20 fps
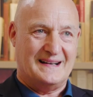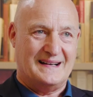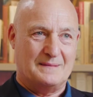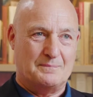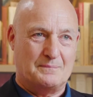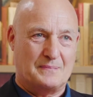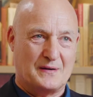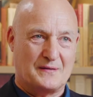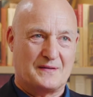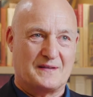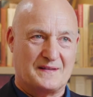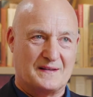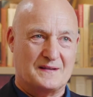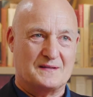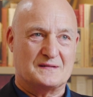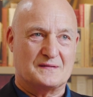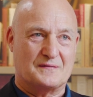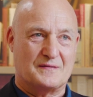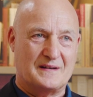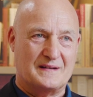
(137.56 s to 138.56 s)
And both of
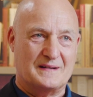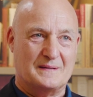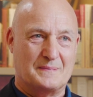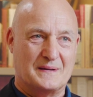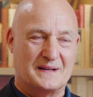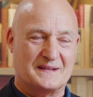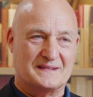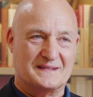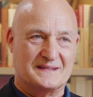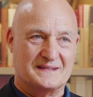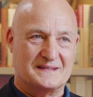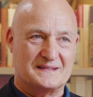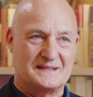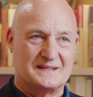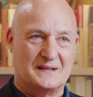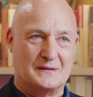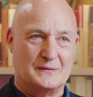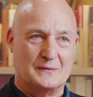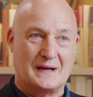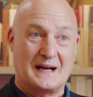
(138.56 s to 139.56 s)
those are very abundant.
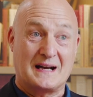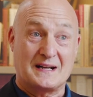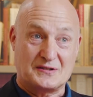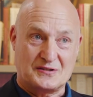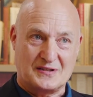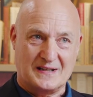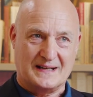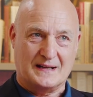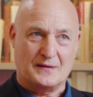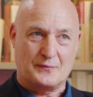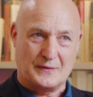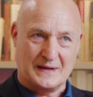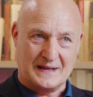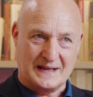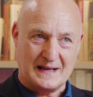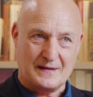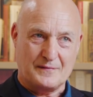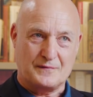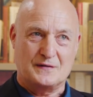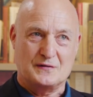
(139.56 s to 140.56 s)
So actually, if we can
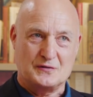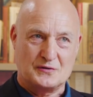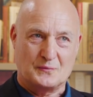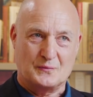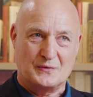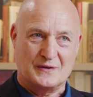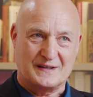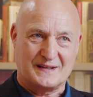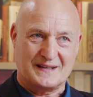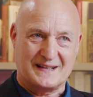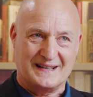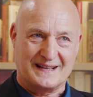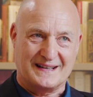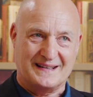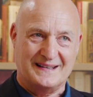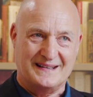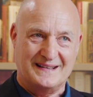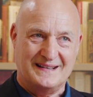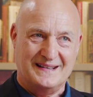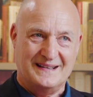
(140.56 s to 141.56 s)
get fusion
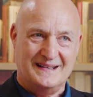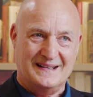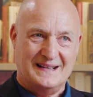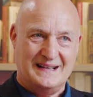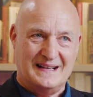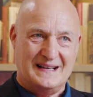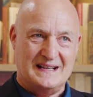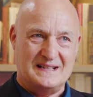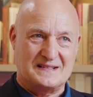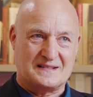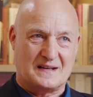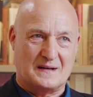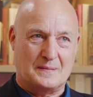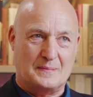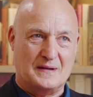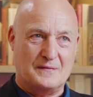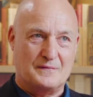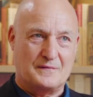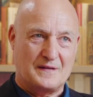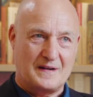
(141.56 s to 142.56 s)
working, it's going to
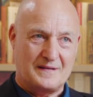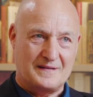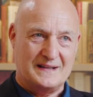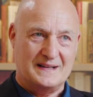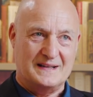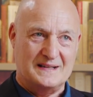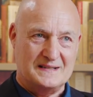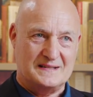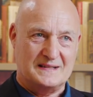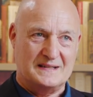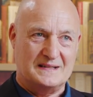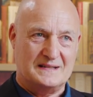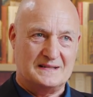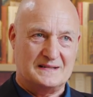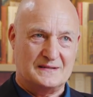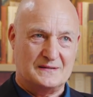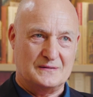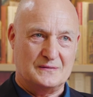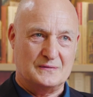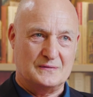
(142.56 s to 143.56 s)
be very easy
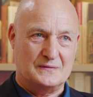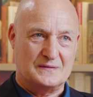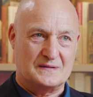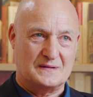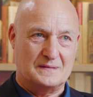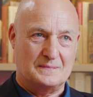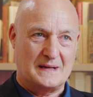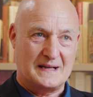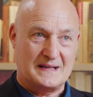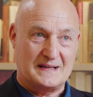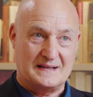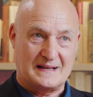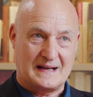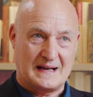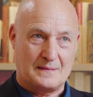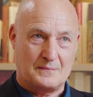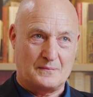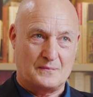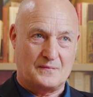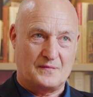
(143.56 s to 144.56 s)
to make it
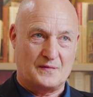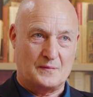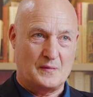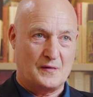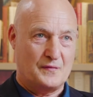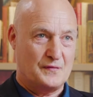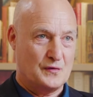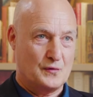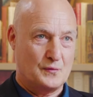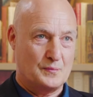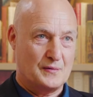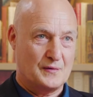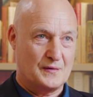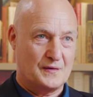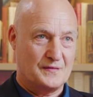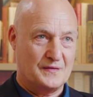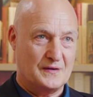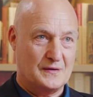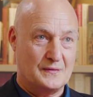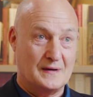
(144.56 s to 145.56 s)
happen from a fuel point
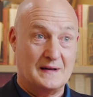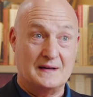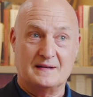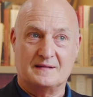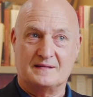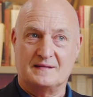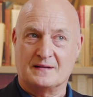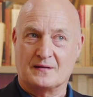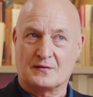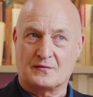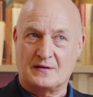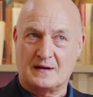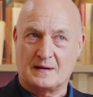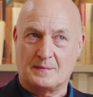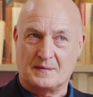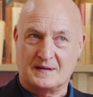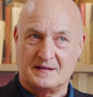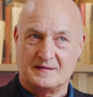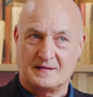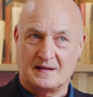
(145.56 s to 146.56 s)
of view, and it's
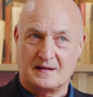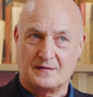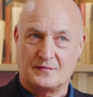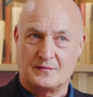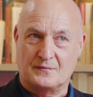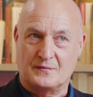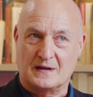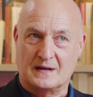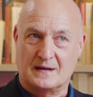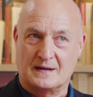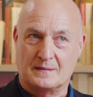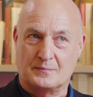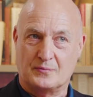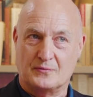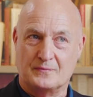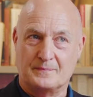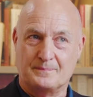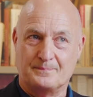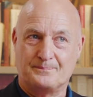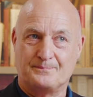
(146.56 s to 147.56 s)
incredibly safe and
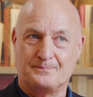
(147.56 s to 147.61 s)
reliable.